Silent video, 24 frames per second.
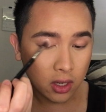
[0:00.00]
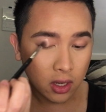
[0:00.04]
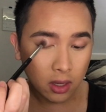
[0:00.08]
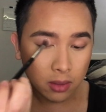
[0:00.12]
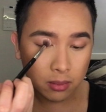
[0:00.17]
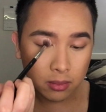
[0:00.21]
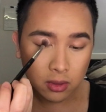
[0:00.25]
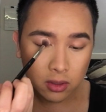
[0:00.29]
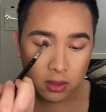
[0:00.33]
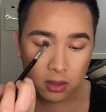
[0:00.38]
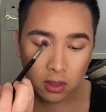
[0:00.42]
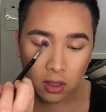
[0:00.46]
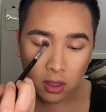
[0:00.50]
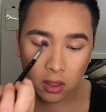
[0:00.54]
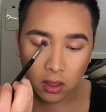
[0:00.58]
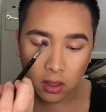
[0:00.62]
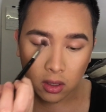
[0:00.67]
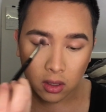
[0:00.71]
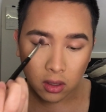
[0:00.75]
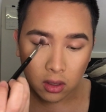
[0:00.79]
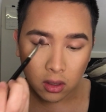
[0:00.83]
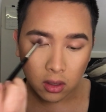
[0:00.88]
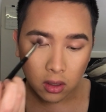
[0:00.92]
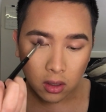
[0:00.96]
I'm just
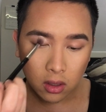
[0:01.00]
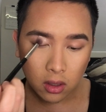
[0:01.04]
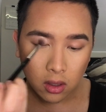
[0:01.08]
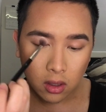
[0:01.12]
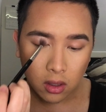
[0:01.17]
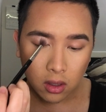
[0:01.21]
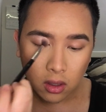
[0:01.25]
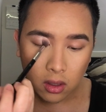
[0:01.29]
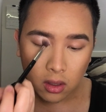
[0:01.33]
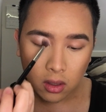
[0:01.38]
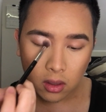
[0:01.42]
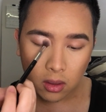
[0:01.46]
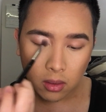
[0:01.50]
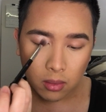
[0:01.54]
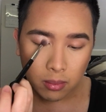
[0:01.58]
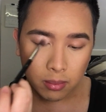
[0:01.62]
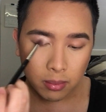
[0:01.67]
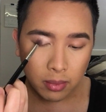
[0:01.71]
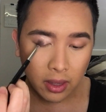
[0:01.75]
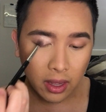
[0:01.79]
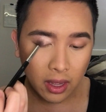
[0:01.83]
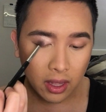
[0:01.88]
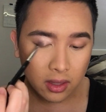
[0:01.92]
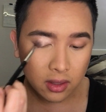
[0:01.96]
gonna
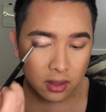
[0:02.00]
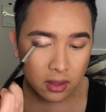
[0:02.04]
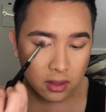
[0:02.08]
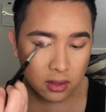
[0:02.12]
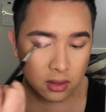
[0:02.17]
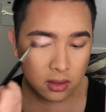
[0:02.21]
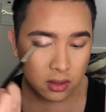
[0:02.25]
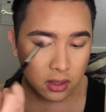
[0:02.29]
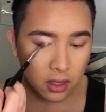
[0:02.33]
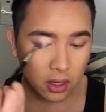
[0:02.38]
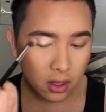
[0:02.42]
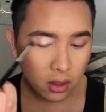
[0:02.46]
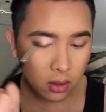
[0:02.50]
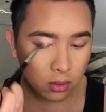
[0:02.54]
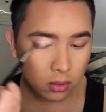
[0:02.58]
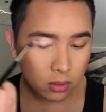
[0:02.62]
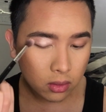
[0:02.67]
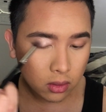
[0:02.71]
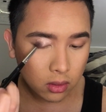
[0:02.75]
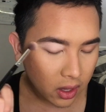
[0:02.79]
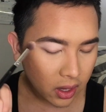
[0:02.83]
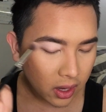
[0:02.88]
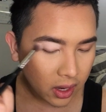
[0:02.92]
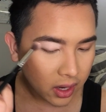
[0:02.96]
pat this down.
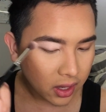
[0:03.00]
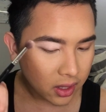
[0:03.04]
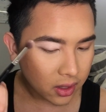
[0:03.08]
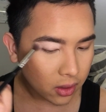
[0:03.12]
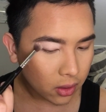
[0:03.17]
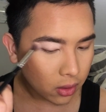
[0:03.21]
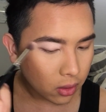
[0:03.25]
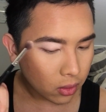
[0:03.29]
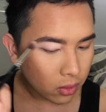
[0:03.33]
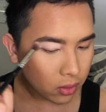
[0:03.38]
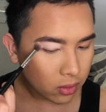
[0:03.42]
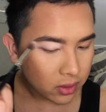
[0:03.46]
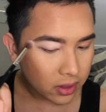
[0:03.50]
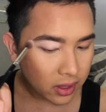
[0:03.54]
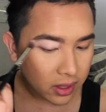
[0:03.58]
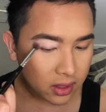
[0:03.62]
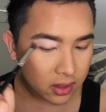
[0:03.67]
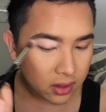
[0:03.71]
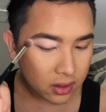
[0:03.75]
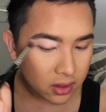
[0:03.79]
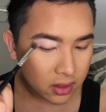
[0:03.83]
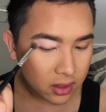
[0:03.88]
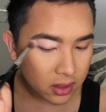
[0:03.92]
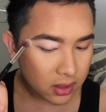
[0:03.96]
I know
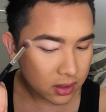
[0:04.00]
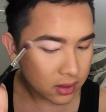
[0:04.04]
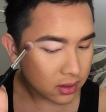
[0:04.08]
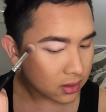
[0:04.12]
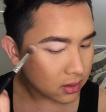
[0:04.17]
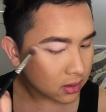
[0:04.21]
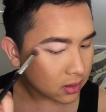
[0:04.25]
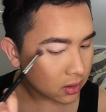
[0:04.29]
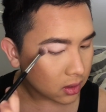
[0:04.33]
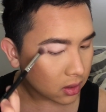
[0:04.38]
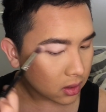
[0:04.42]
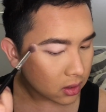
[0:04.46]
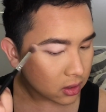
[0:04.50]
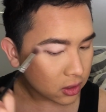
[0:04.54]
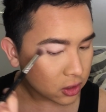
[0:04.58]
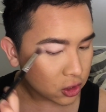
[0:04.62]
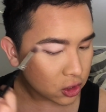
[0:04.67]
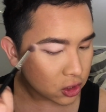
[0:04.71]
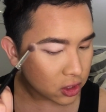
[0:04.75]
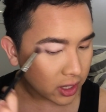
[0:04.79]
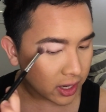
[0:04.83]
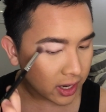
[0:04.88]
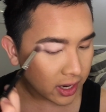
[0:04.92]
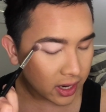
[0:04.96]
that this
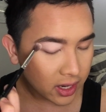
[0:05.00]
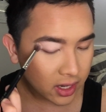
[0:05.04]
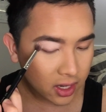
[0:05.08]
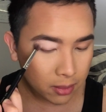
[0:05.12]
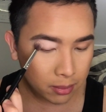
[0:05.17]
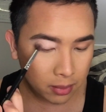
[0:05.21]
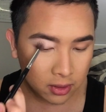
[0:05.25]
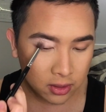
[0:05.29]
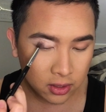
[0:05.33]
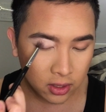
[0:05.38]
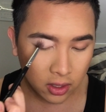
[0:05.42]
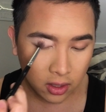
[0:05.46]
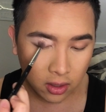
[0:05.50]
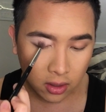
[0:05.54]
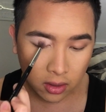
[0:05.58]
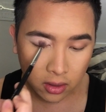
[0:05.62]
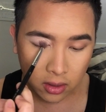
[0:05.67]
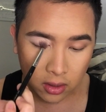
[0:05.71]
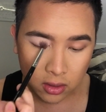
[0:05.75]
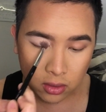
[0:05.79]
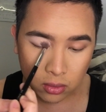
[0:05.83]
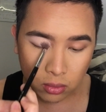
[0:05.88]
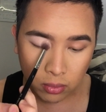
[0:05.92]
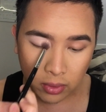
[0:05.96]
shade in particular
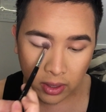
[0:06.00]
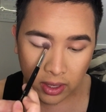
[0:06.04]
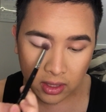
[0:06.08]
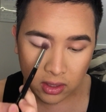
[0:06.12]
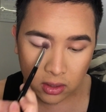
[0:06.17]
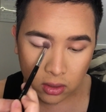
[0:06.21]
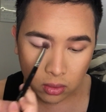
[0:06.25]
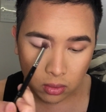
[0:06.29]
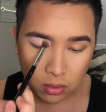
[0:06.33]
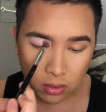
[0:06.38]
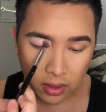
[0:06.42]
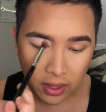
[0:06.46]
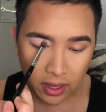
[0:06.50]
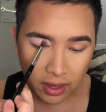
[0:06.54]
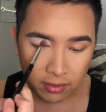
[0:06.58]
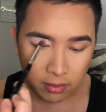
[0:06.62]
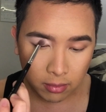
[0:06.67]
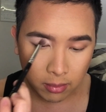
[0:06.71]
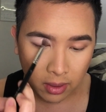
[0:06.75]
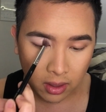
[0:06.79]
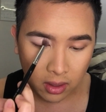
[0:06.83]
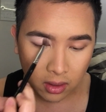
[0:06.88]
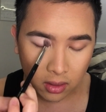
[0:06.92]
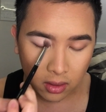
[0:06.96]
is way too light for
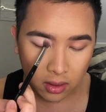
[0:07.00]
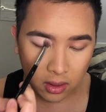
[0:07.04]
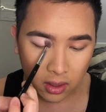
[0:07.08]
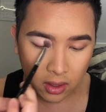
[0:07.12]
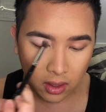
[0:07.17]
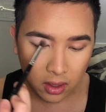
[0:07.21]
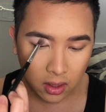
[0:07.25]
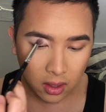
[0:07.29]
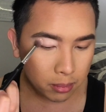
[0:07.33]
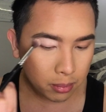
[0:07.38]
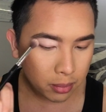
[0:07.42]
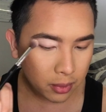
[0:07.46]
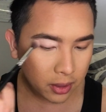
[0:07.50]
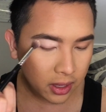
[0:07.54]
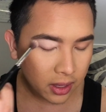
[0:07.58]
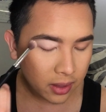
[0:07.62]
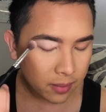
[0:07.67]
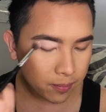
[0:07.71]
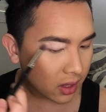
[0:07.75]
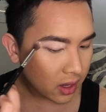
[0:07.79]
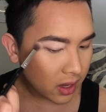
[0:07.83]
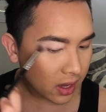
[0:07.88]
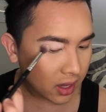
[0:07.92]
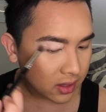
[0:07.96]
my lid, but
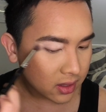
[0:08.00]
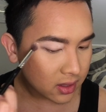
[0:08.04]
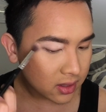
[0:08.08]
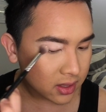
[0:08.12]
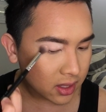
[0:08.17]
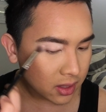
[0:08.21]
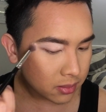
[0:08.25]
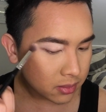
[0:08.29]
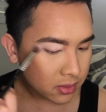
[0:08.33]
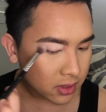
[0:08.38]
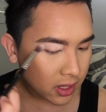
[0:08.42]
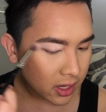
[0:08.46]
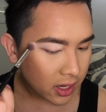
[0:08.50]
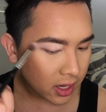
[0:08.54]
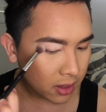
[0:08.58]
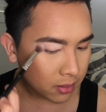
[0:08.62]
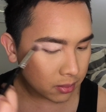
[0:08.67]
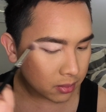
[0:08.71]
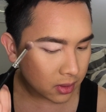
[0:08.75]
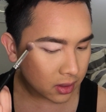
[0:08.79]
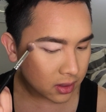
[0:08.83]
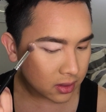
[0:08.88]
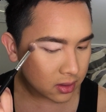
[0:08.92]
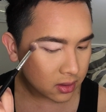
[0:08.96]
at the same
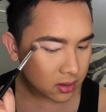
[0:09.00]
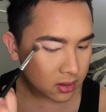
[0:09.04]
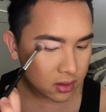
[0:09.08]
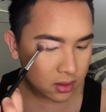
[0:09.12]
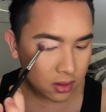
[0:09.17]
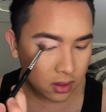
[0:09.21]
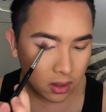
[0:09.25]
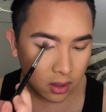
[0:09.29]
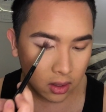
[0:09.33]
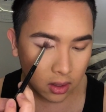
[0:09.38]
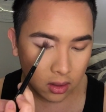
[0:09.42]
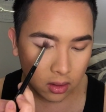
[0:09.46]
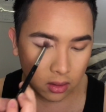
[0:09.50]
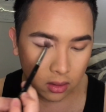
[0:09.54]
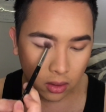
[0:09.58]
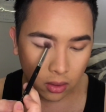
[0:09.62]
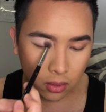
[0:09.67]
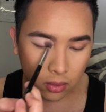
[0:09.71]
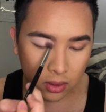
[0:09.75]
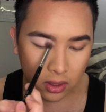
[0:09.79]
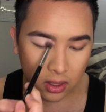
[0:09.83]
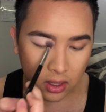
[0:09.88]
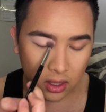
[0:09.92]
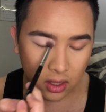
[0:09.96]
time, this is low
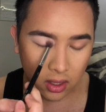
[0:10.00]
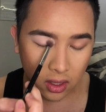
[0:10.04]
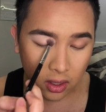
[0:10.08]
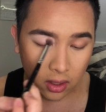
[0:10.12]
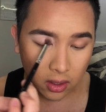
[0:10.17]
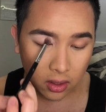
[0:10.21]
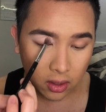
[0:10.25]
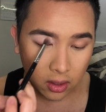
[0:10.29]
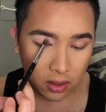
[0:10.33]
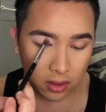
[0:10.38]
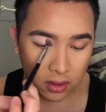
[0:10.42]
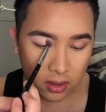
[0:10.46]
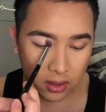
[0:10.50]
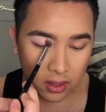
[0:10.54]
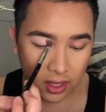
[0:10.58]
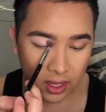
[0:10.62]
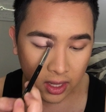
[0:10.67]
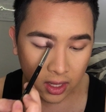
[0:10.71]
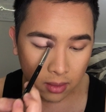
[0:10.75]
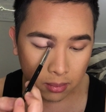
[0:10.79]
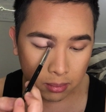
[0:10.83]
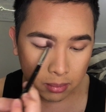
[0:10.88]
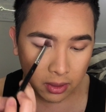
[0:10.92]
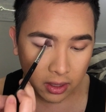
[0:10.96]
key a good
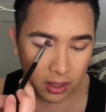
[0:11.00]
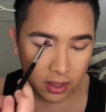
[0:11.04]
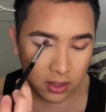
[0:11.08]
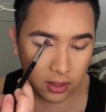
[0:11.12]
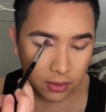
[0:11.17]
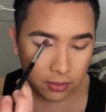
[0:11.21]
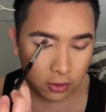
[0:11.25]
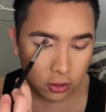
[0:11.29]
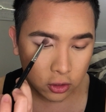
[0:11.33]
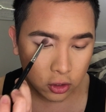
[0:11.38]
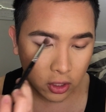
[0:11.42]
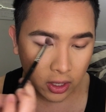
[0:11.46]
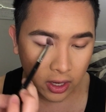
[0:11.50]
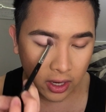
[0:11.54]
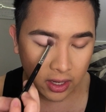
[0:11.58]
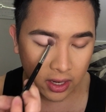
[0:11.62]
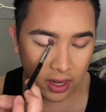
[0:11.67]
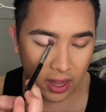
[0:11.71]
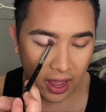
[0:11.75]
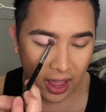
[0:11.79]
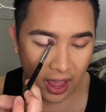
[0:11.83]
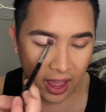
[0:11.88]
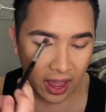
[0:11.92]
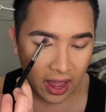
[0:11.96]
thing because if you're trying
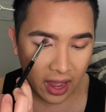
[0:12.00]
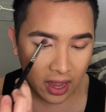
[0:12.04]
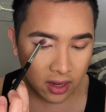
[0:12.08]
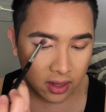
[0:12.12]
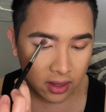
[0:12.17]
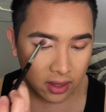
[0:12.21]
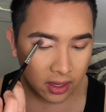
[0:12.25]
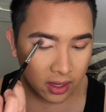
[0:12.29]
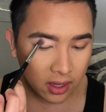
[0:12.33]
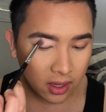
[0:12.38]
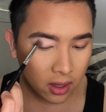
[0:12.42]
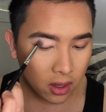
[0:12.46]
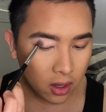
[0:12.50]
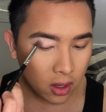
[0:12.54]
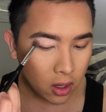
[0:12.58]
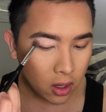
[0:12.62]
to add like